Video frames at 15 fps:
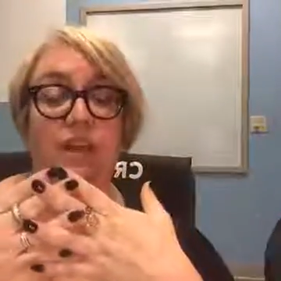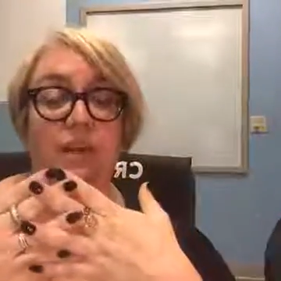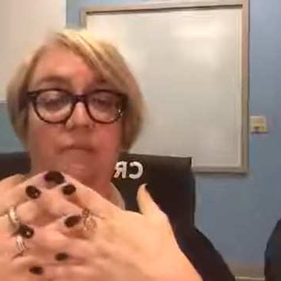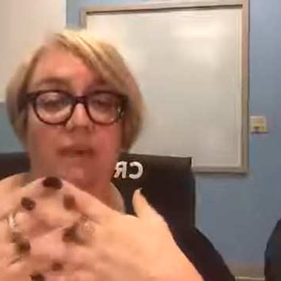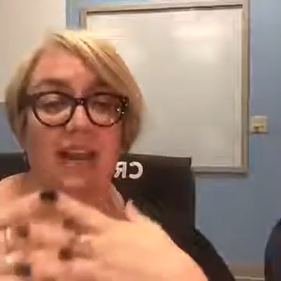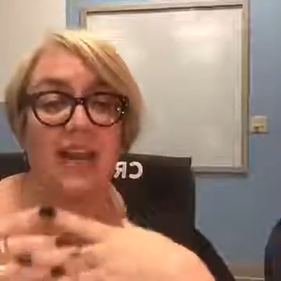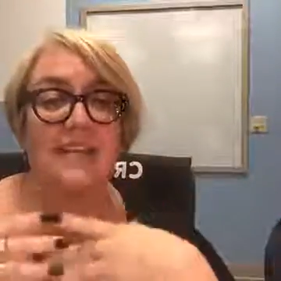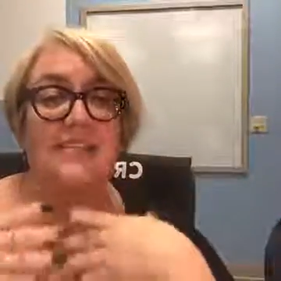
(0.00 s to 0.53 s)
but
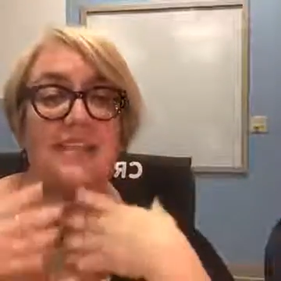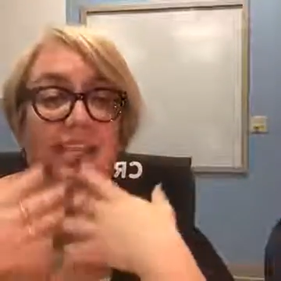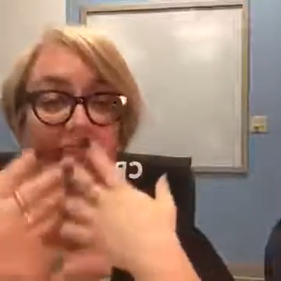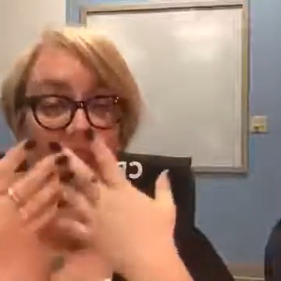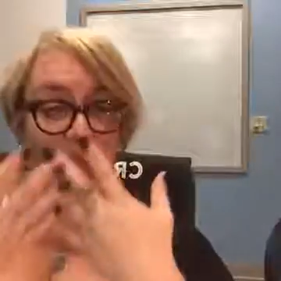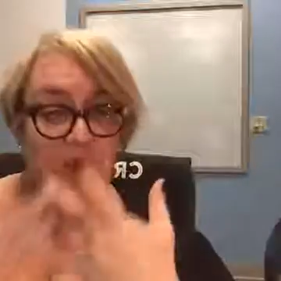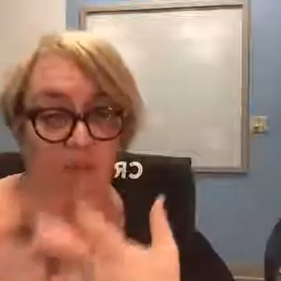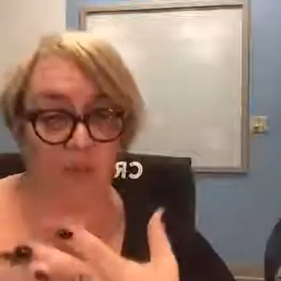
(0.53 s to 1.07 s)
as they get to be
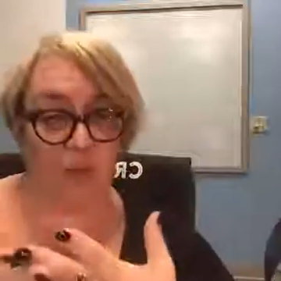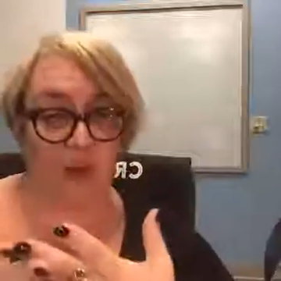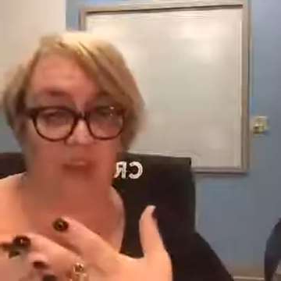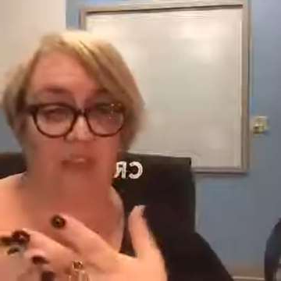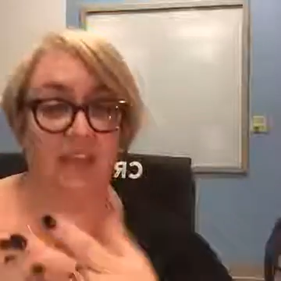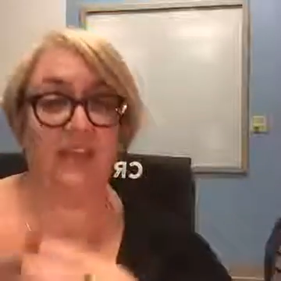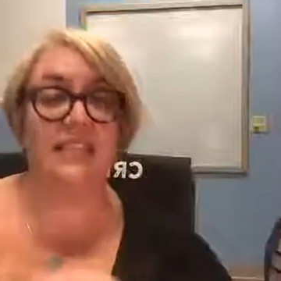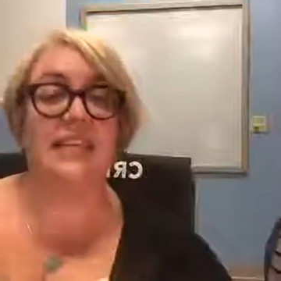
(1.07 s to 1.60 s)
more
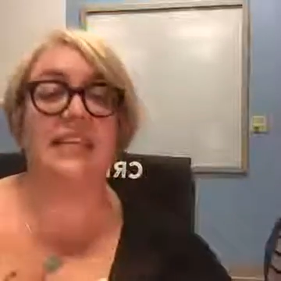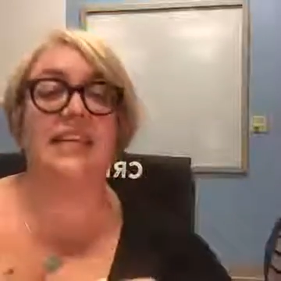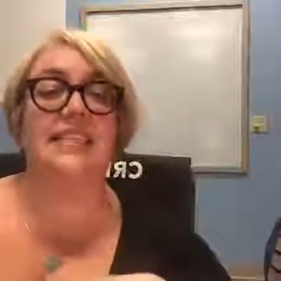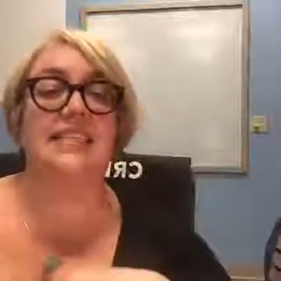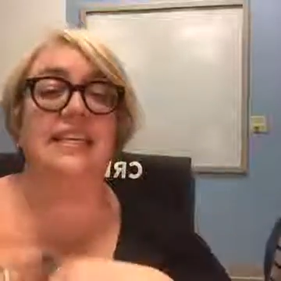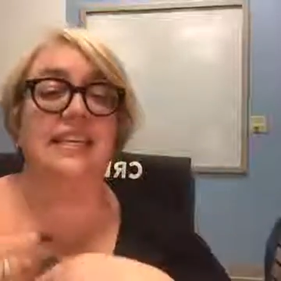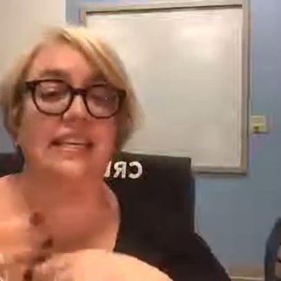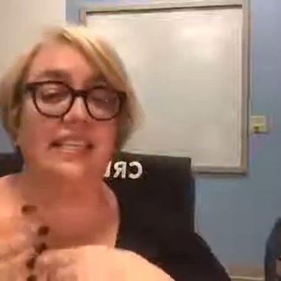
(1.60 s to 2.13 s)
authentic, as they
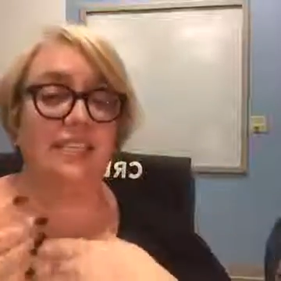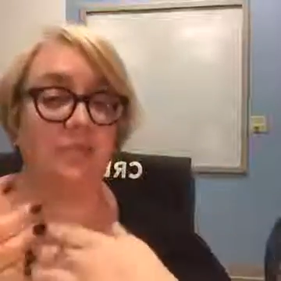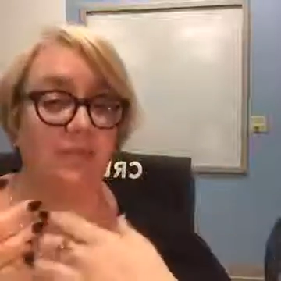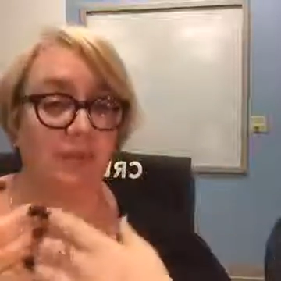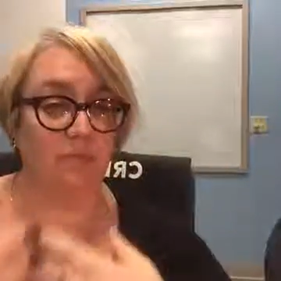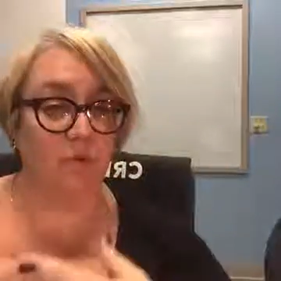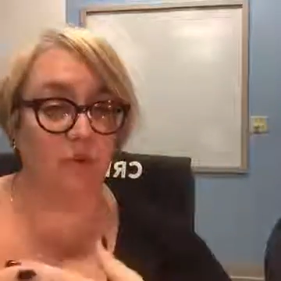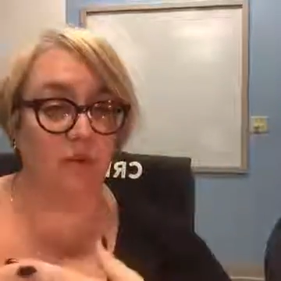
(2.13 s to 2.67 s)
get to be
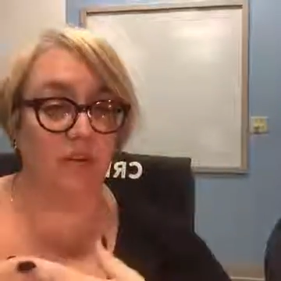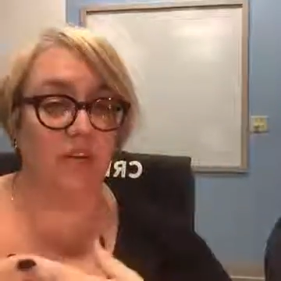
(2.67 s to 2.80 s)
more